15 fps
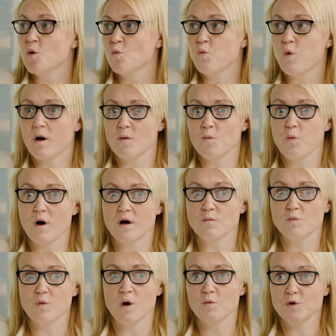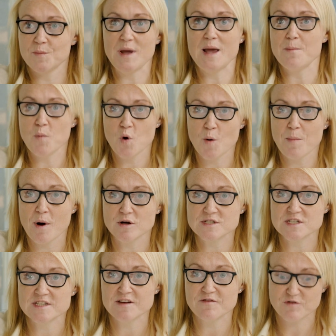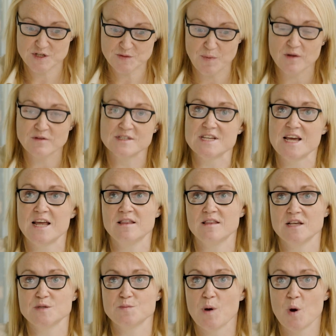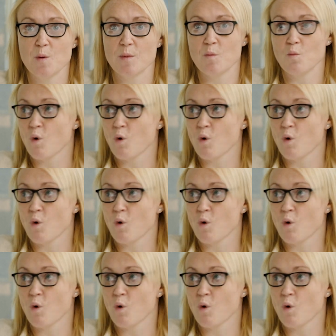what would be a more positive response in this moment?